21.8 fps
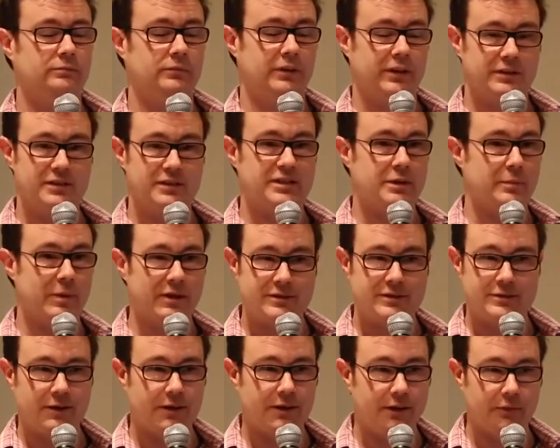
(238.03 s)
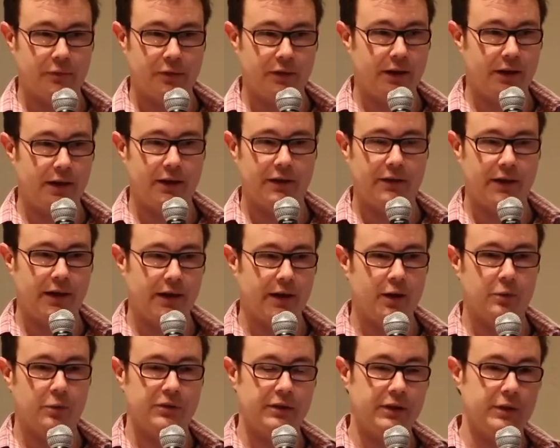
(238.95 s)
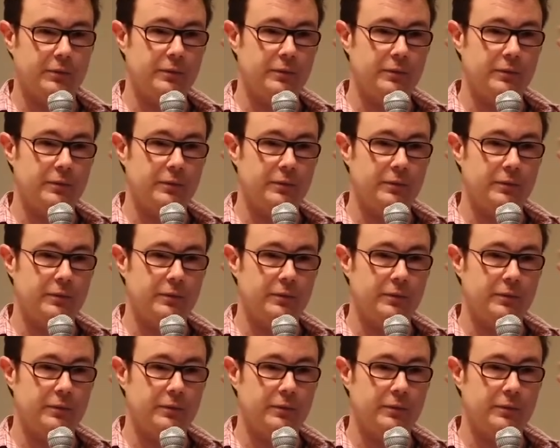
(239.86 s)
get to see my son every day and hang out with